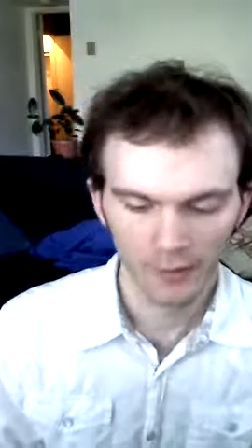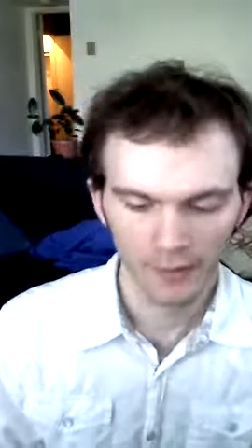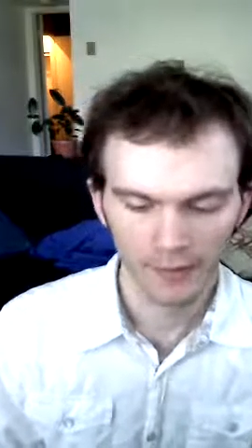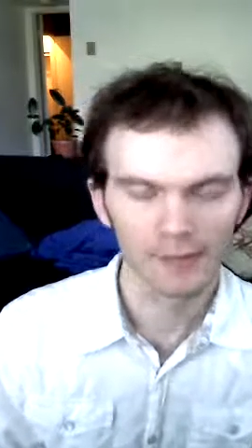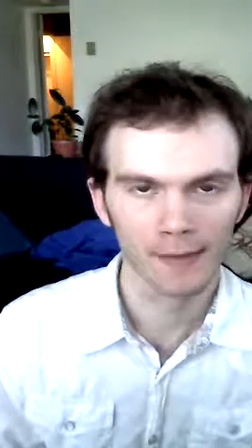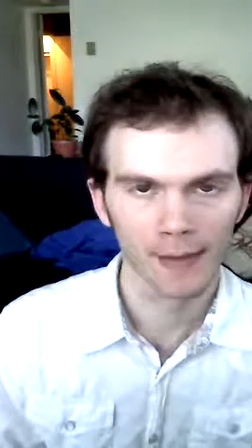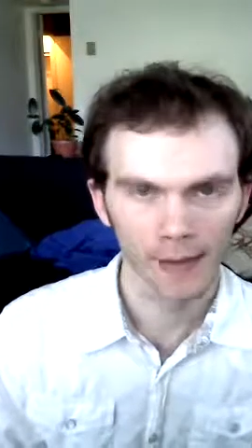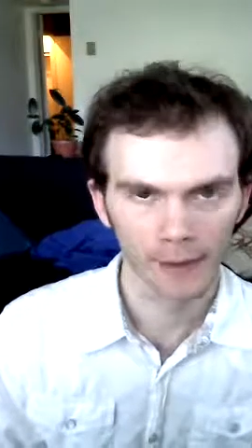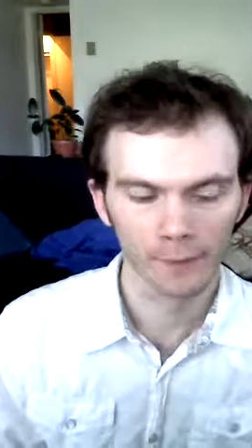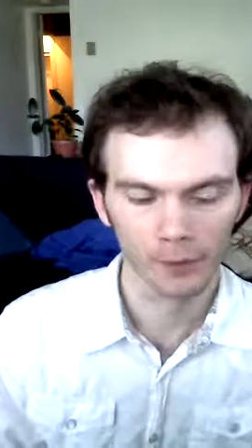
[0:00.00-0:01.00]
It doesn't
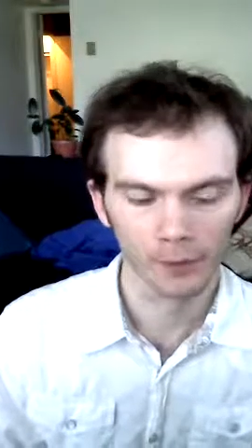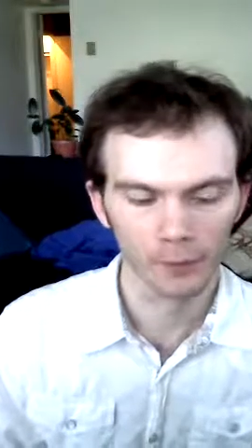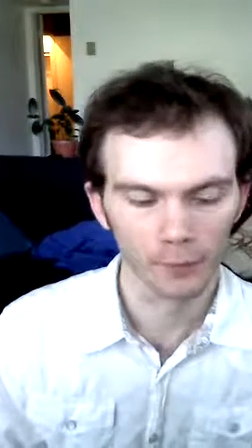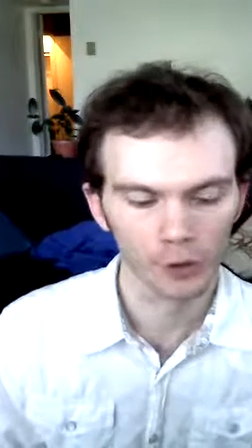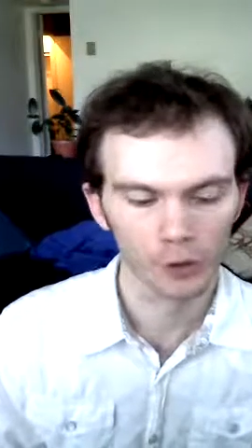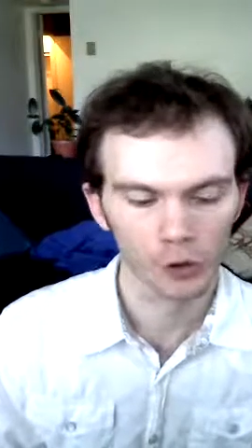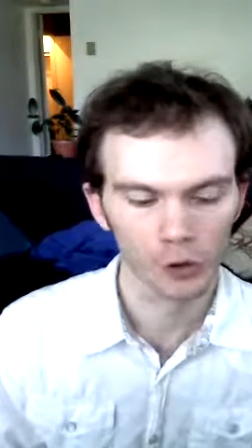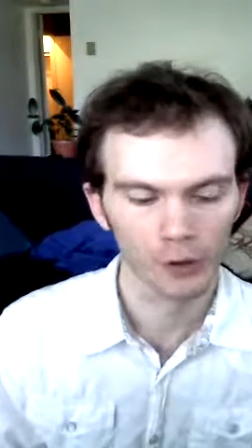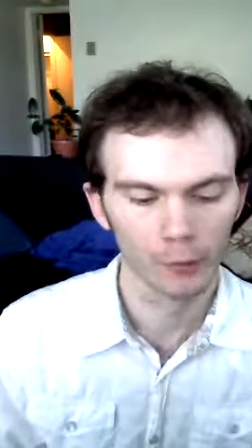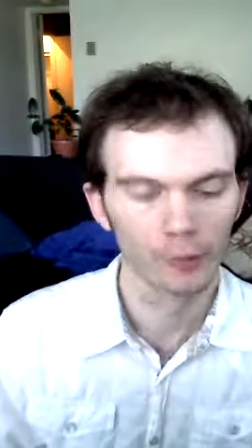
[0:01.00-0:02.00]
have to, but it
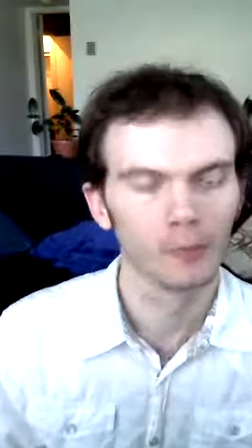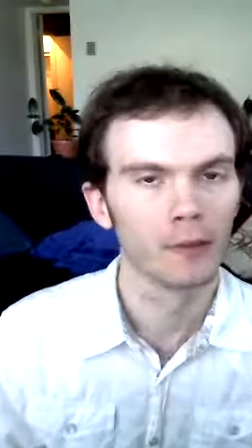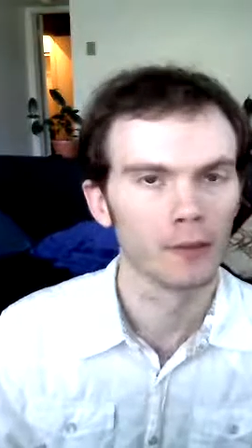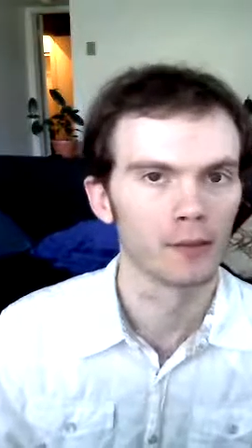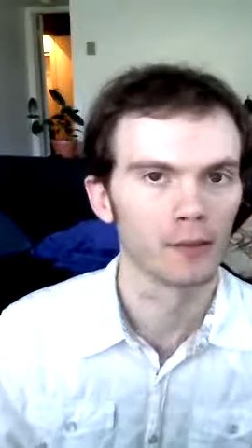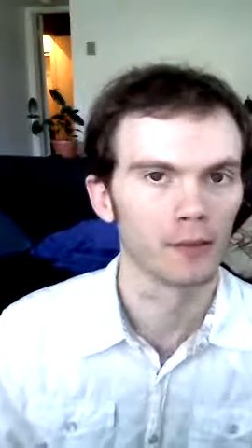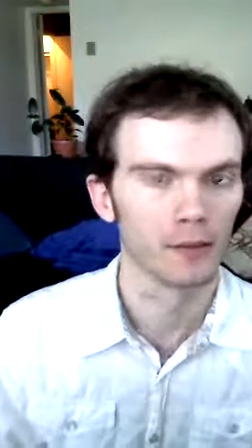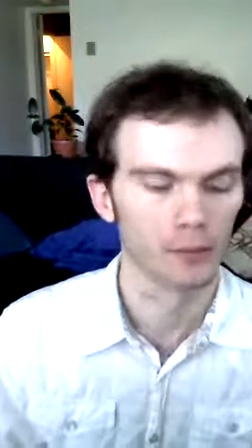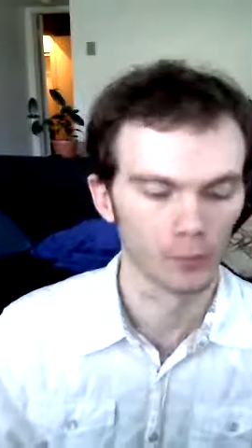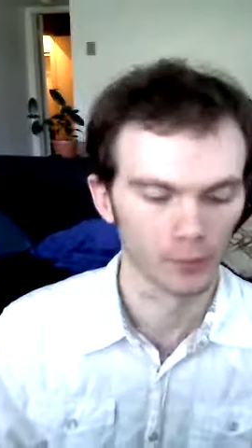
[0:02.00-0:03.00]
surely would be nice at
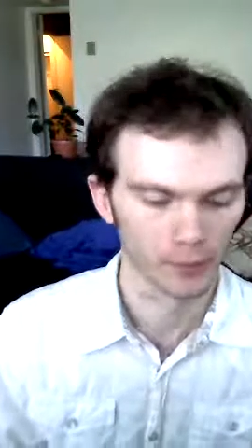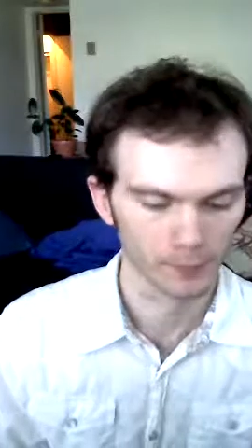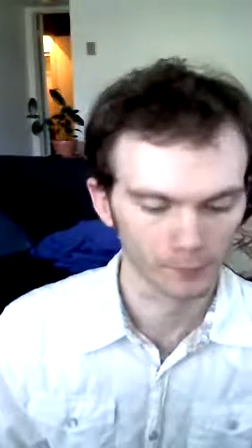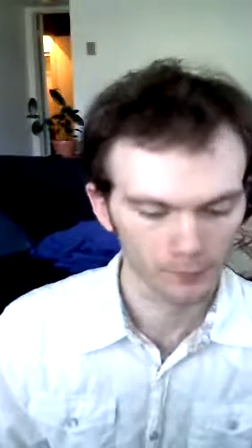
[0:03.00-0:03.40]
this point.